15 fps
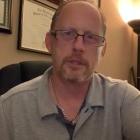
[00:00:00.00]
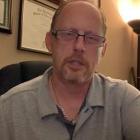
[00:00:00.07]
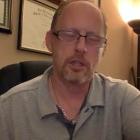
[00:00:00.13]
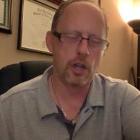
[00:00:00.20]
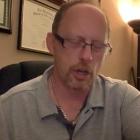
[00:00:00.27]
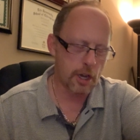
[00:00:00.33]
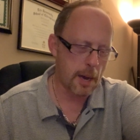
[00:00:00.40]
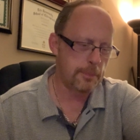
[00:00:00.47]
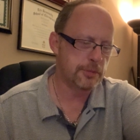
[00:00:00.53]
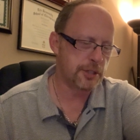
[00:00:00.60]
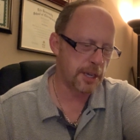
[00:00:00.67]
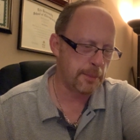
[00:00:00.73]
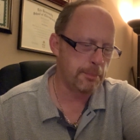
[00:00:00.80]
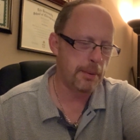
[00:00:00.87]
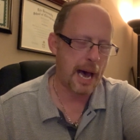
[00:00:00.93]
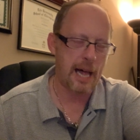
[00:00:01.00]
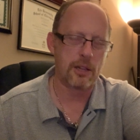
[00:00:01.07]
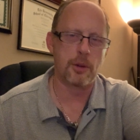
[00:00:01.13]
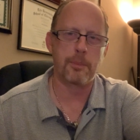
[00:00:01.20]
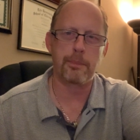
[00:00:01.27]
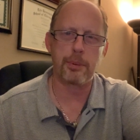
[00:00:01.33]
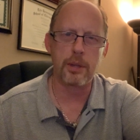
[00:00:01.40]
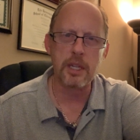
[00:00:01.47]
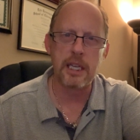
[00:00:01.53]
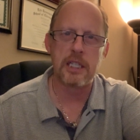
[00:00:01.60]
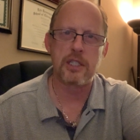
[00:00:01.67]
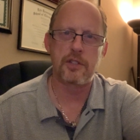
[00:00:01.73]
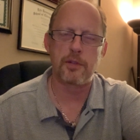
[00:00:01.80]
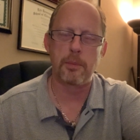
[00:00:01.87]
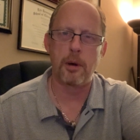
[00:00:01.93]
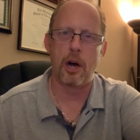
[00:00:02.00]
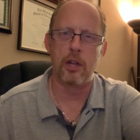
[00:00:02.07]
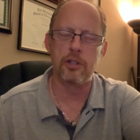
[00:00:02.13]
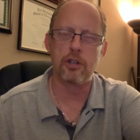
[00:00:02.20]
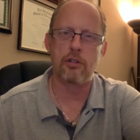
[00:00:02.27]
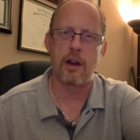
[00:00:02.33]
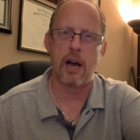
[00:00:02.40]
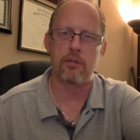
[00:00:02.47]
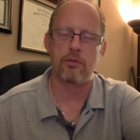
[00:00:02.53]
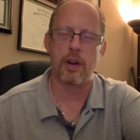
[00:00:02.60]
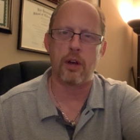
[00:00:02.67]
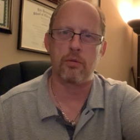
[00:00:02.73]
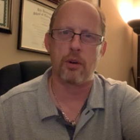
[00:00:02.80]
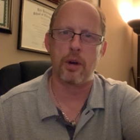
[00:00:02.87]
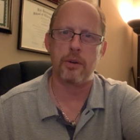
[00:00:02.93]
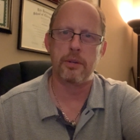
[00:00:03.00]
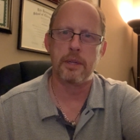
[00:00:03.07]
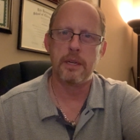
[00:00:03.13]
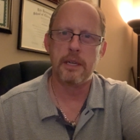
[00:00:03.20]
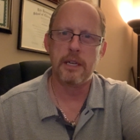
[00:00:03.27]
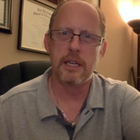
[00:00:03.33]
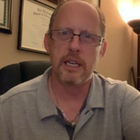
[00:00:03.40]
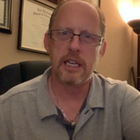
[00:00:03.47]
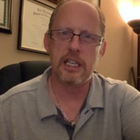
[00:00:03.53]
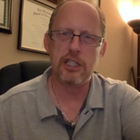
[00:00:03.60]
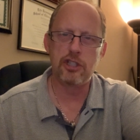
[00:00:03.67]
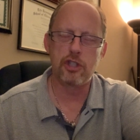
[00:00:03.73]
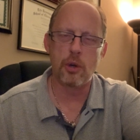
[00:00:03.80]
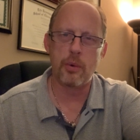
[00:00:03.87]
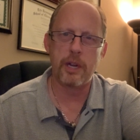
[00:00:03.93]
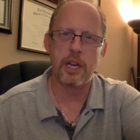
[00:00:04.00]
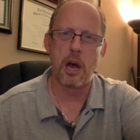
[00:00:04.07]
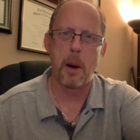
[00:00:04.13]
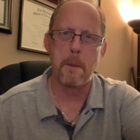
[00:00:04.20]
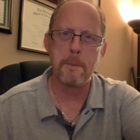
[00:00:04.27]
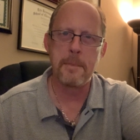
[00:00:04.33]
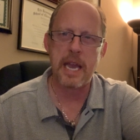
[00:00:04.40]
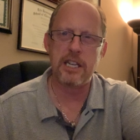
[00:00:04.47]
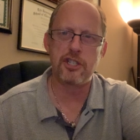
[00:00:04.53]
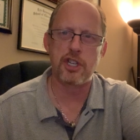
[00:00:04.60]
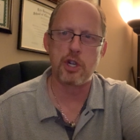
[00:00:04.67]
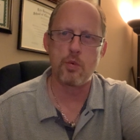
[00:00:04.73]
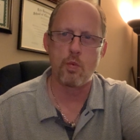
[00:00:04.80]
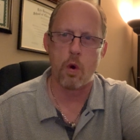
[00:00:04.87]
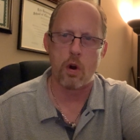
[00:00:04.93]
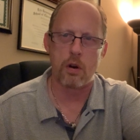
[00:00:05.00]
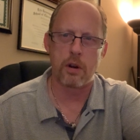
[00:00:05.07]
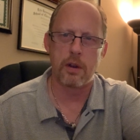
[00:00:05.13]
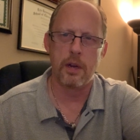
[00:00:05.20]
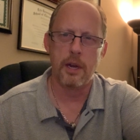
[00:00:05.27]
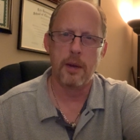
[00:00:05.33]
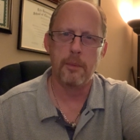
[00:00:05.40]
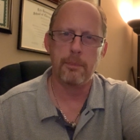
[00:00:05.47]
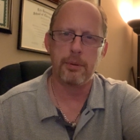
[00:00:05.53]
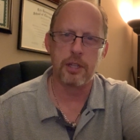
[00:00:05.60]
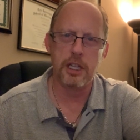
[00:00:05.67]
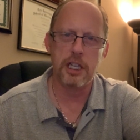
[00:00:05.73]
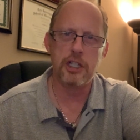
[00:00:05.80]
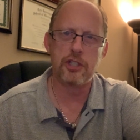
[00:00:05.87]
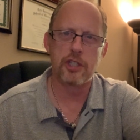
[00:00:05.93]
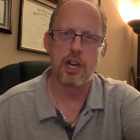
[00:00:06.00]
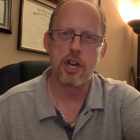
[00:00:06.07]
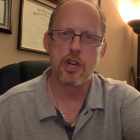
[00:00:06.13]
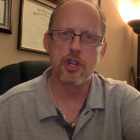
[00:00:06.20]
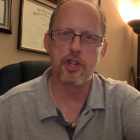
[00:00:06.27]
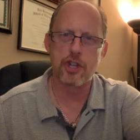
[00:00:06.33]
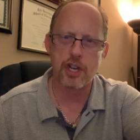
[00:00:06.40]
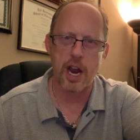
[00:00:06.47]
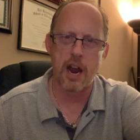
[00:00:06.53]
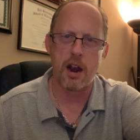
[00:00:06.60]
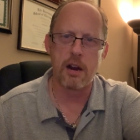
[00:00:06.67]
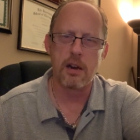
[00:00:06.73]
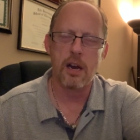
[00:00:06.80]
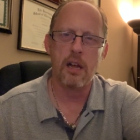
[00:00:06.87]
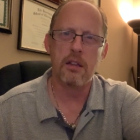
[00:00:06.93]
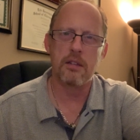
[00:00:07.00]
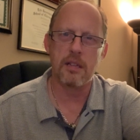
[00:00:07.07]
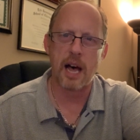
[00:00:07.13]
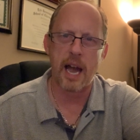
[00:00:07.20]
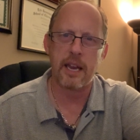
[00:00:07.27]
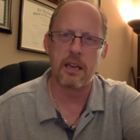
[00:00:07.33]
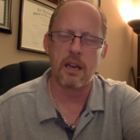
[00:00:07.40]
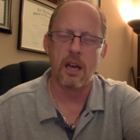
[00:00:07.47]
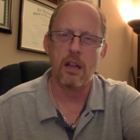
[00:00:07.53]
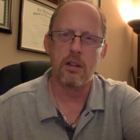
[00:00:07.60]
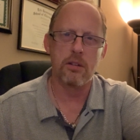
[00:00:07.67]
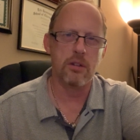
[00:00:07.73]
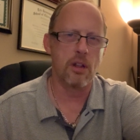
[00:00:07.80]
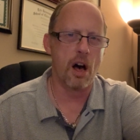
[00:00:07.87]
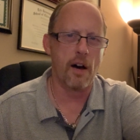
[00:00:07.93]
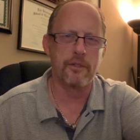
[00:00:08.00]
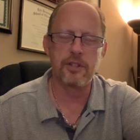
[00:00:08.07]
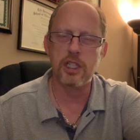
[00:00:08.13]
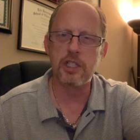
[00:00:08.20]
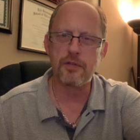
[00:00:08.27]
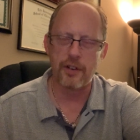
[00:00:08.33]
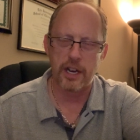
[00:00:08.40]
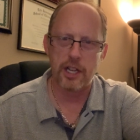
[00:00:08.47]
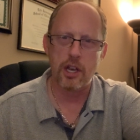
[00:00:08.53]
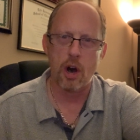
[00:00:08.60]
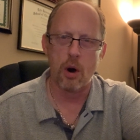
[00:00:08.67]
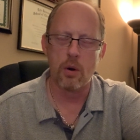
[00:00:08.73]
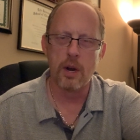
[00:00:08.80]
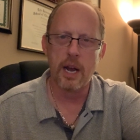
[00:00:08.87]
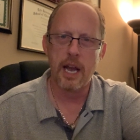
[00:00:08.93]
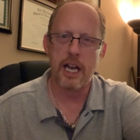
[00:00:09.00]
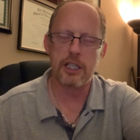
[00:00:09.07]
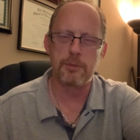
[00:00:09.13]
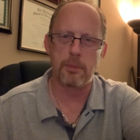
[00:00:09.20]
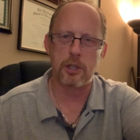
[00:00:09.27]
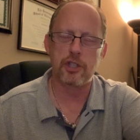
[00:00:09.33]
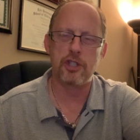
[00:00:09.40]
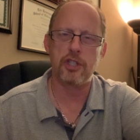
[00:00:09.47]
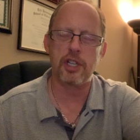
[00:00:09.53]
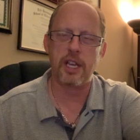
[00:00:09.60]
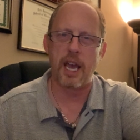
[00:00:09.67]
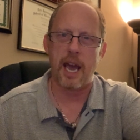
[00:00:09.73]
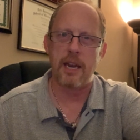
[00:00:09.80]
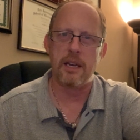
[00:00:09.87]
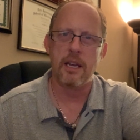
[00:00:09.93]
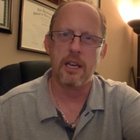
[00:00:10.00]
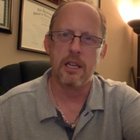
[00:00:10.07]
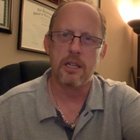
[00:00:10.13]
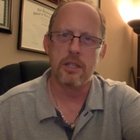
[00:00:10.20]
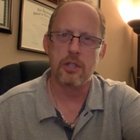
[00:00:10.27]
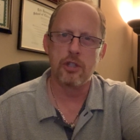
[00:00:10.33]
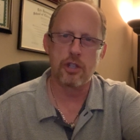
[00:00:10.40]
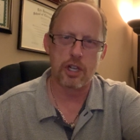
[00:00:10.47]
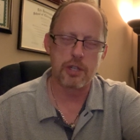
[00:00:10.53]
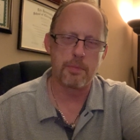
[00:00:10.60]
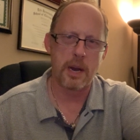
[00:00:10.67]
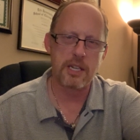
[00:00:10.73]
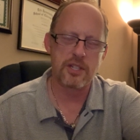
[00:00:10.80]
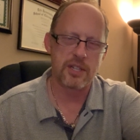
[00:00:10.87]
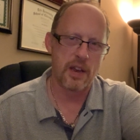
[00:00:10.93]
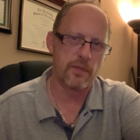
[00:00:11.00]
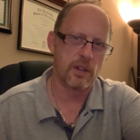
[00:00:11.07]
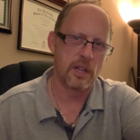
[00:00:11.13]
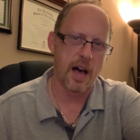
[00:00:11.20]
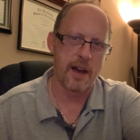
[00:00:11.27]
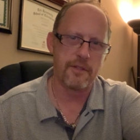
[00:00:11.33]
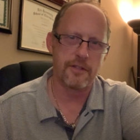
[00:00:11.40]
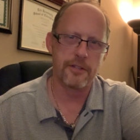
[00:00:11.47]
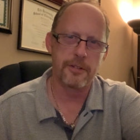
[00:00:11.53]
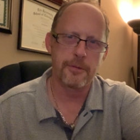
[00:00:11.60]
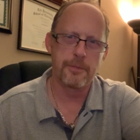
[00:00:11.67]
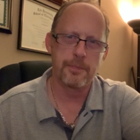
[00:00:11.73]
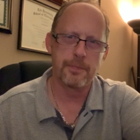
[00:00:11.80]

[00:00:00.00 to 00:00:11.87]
Look up Tim Ballard, please, from Underground Railroad. He's doing amazing work. Please share, like, love this video as much as you can. You just might save a life.